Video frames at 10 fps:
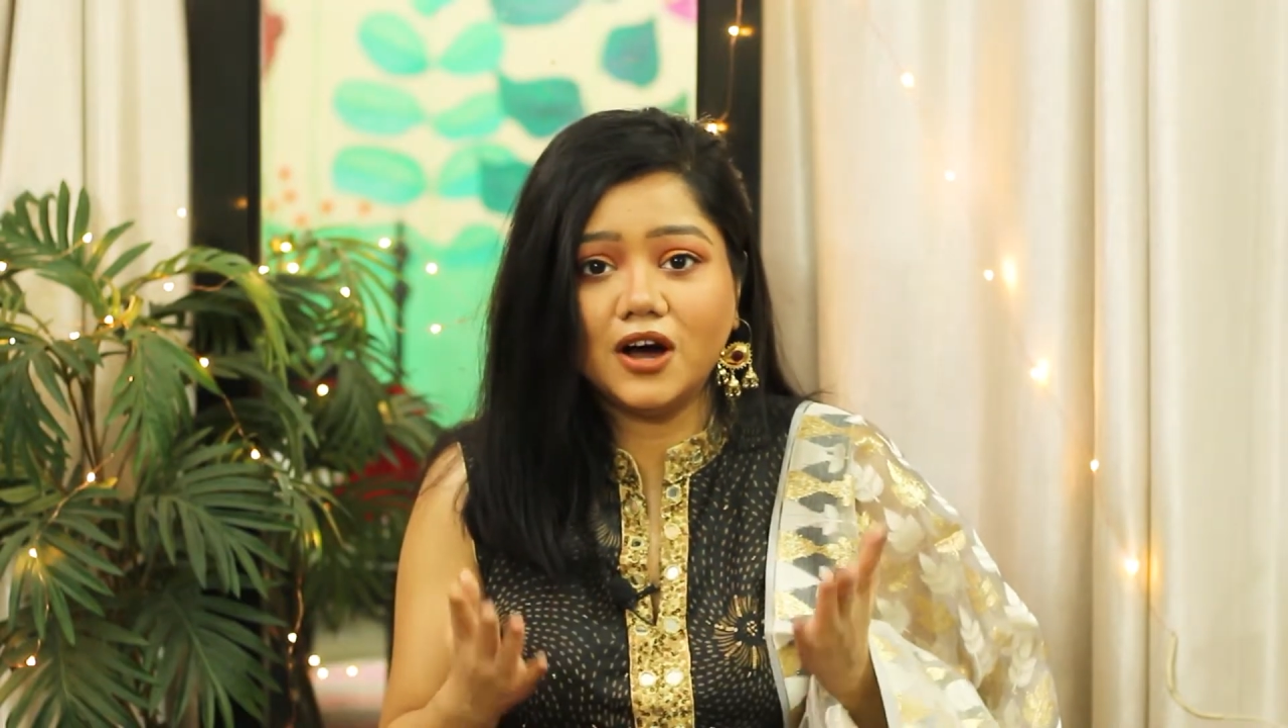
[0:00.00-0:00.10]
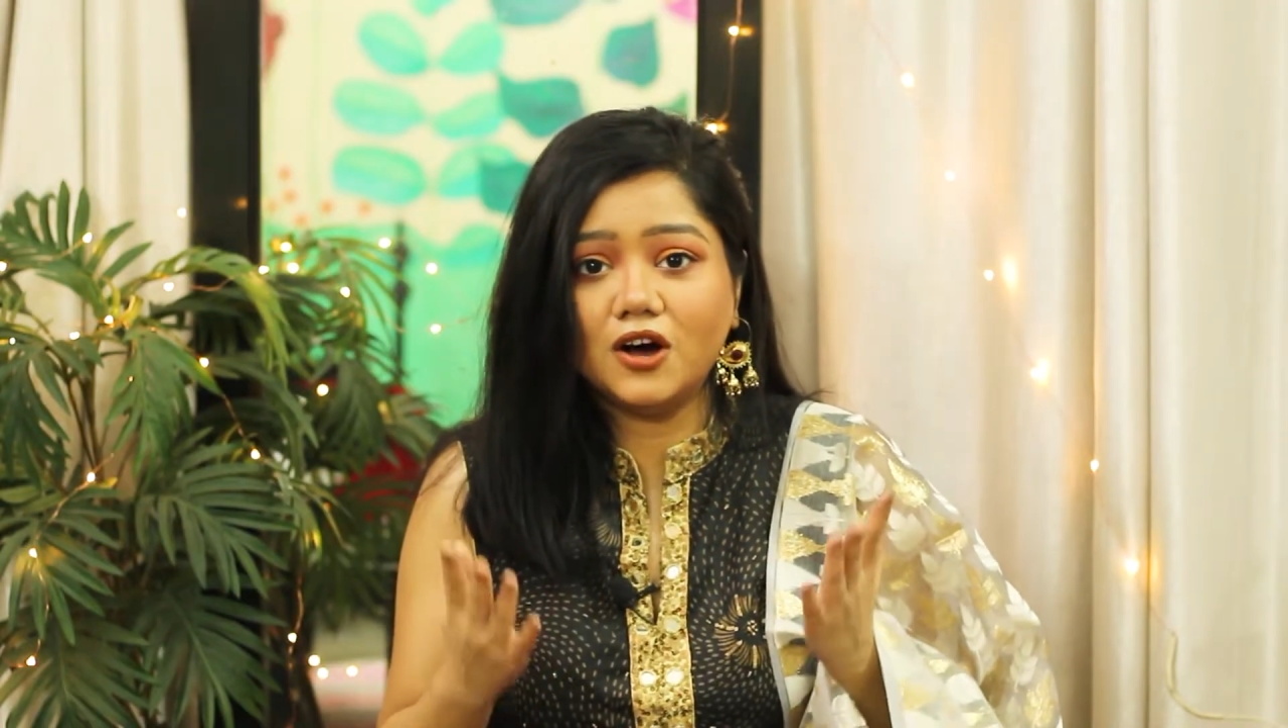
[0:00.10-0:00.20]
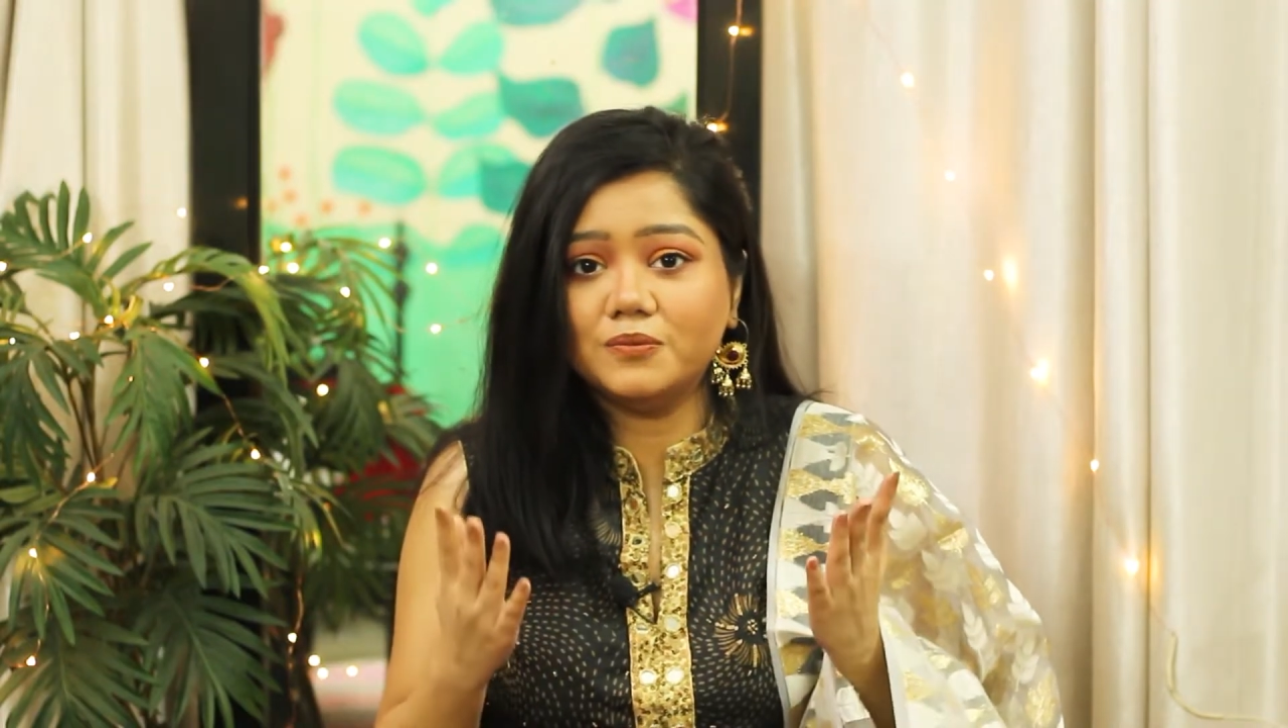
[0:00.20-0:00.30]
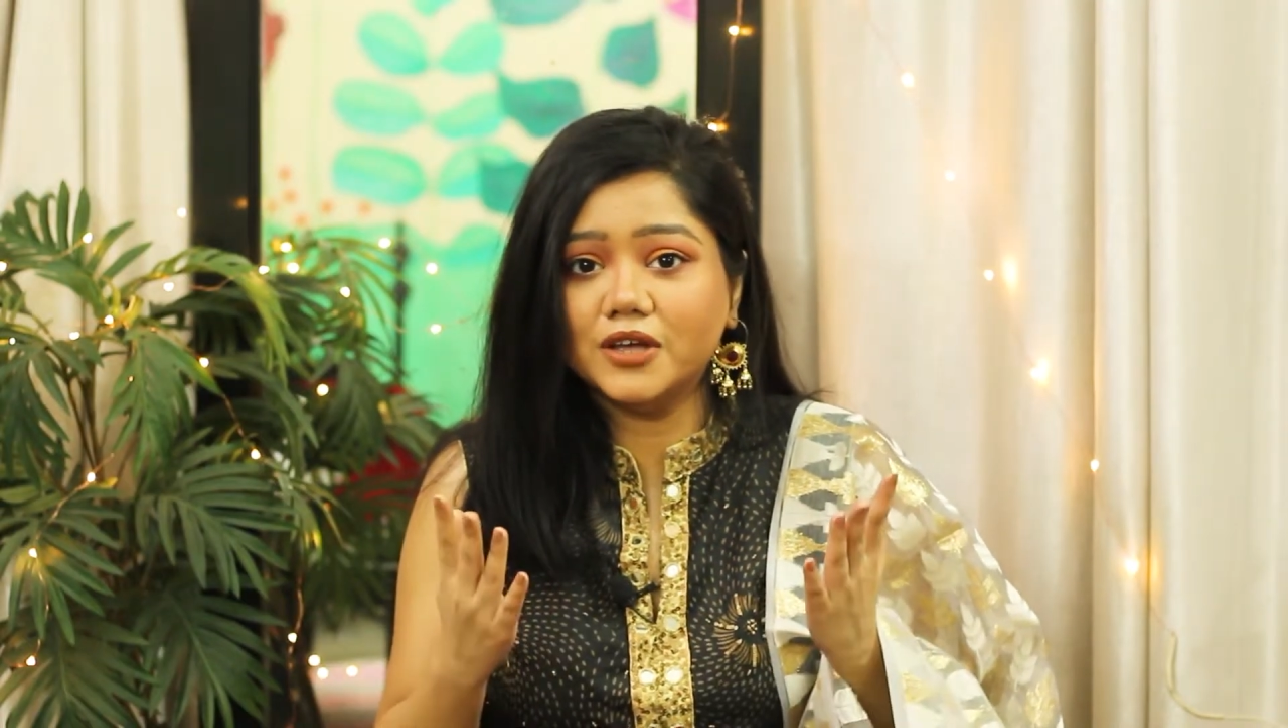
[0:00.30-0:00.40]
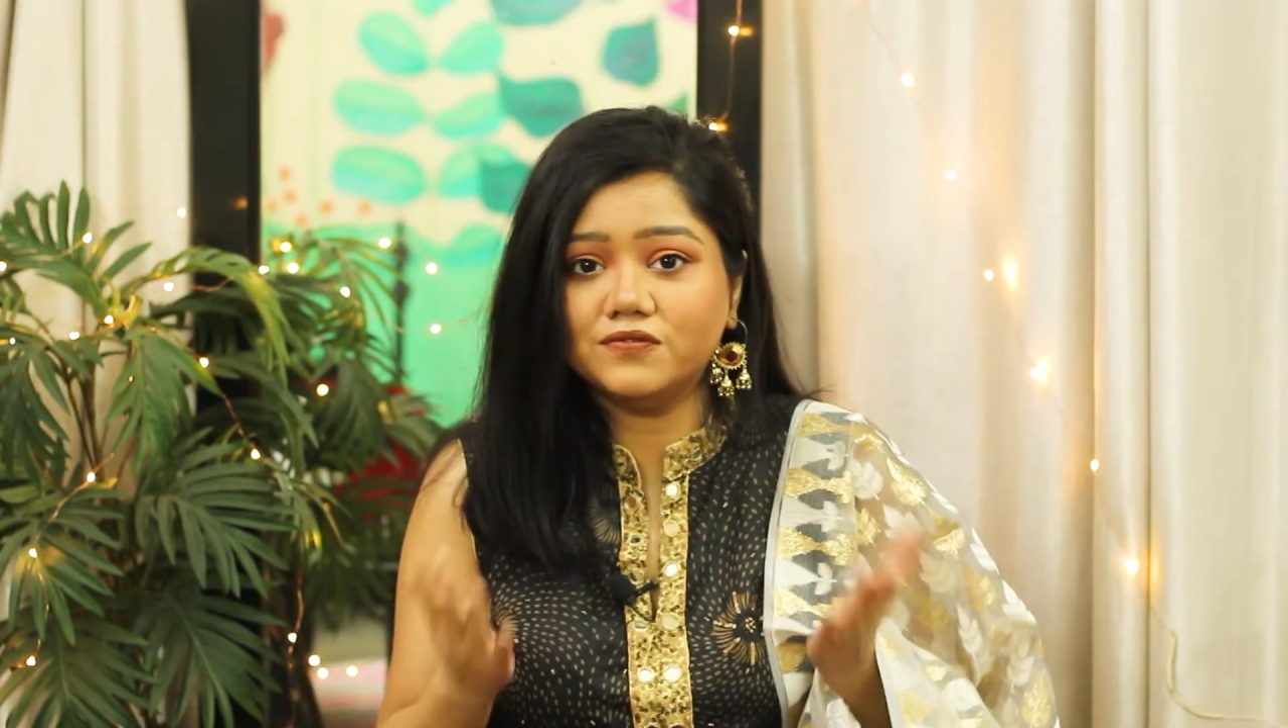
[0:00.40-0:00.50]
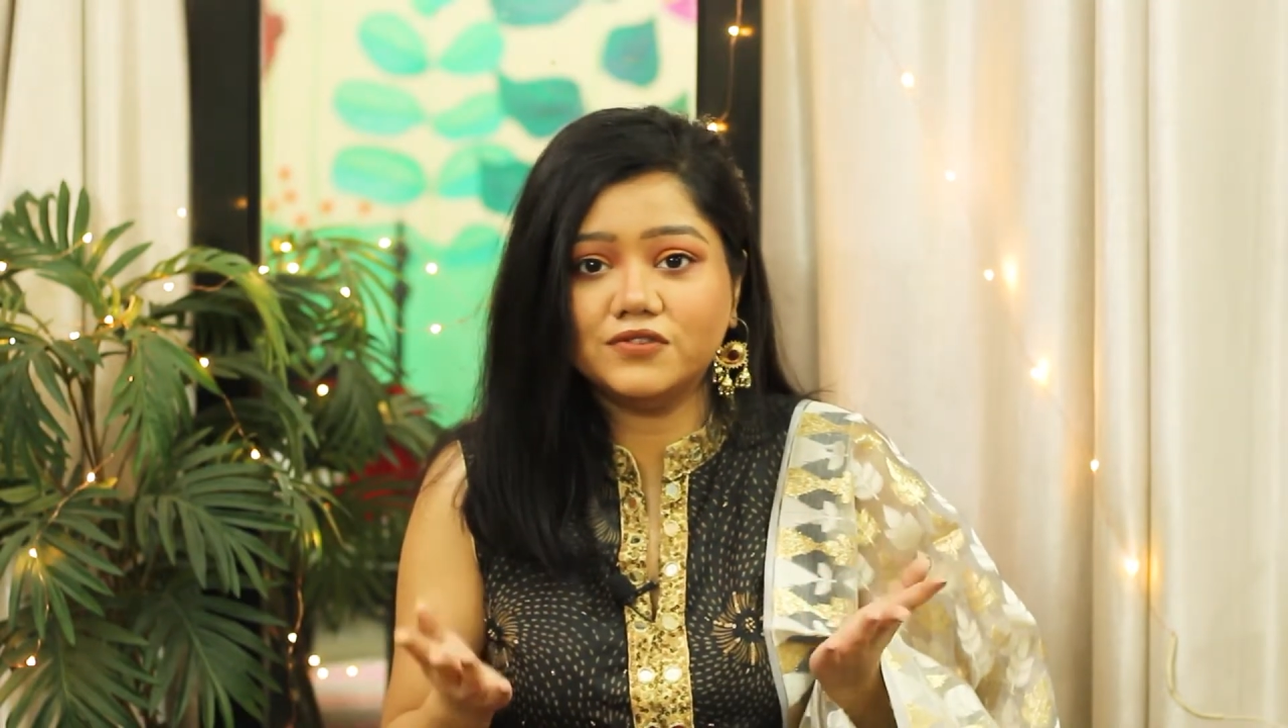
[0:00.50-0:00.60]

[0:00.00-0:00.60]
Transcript: how my